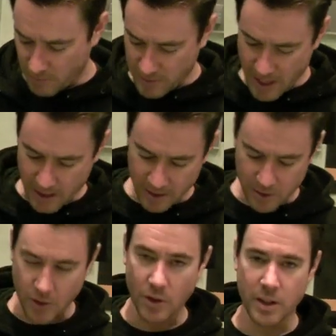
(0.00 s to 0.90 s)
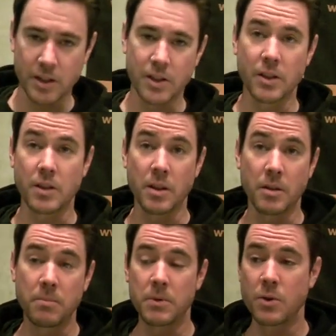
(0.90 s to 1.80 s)
of taken a turn into
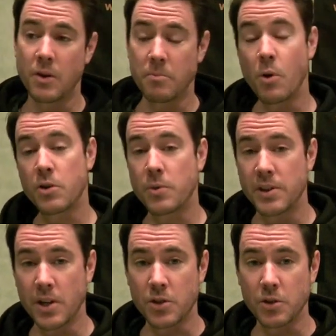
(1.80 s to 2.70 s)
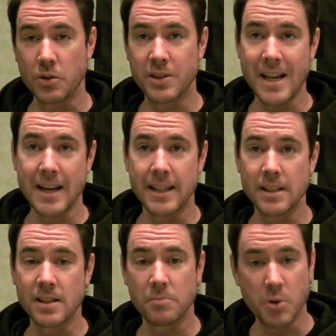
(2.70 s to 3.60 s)
the sort of more traditional
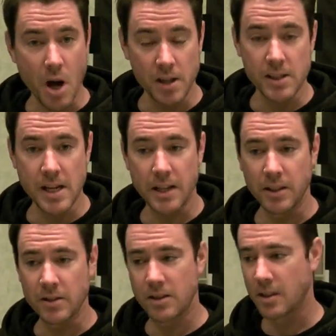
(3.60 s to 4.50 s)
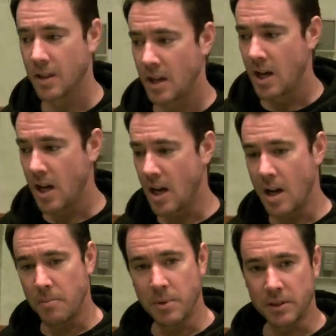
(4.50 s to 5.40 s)
settings and prong settings
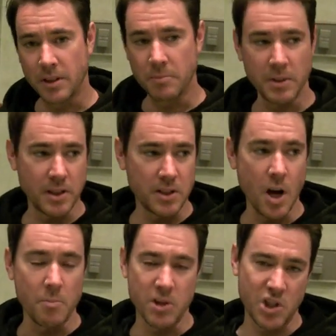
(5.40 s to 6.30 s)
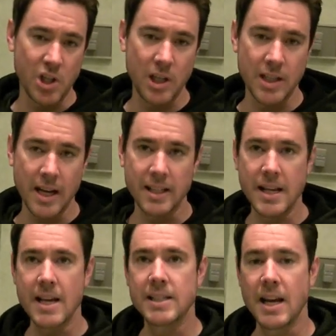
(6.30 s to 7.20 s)
uh, but, the, but, it's all machined out of
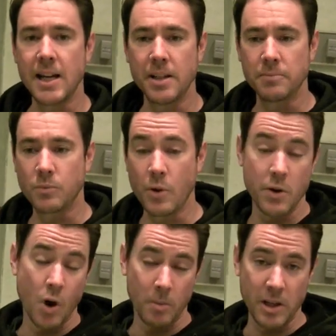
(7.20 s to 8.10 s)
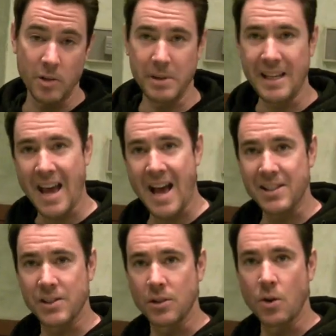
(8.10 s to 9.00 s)
titanium where normally it would be
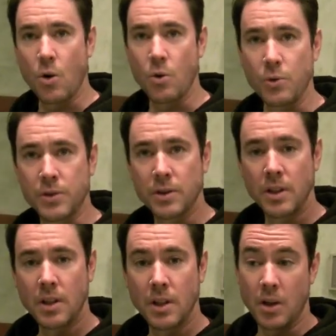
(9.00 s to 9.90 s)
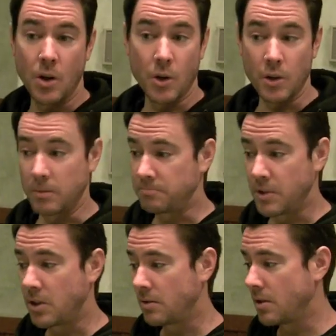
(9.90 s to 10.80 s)
cast in gold or, or
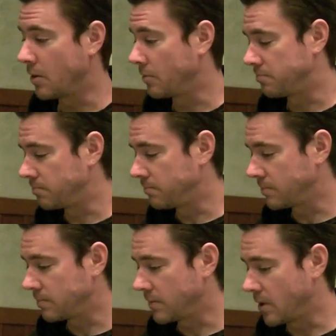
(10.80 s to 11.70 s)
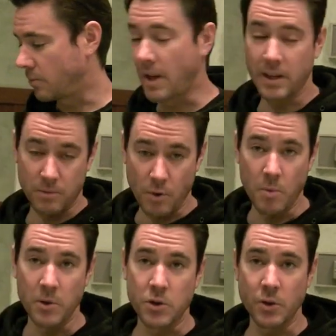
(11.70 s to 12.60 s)
you know like
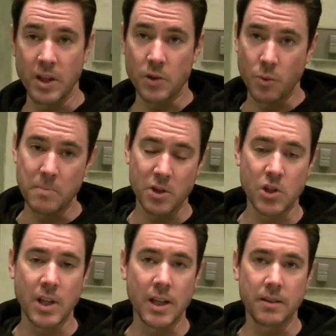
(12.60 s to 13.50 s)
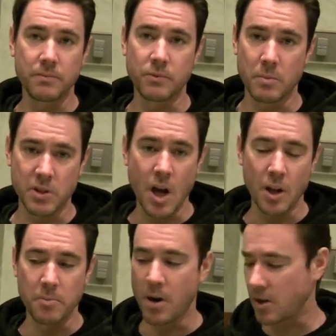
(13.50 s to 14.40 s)
normal jewelry is we machine it from
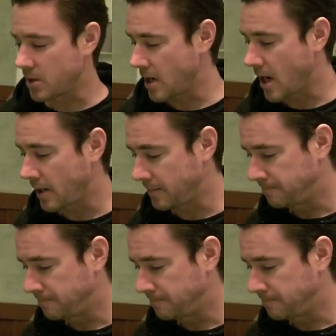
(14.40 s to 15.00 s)
solid bar stock